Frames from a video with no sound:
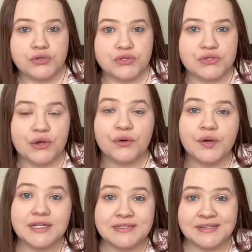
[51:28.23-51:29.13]
So
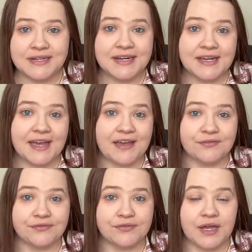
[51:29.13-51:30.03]
Danny and I have,
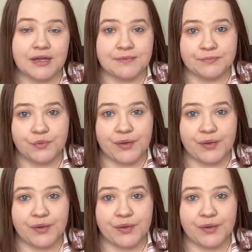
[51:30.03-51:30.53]
um,